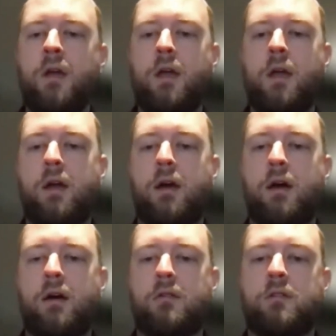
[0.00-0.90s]

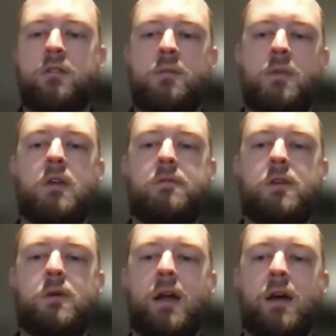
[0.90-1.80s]
And if
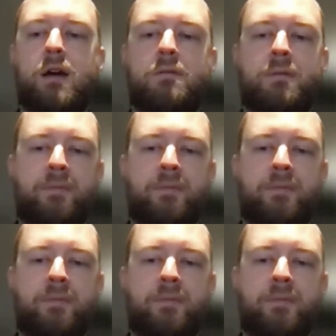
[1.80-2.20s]
you have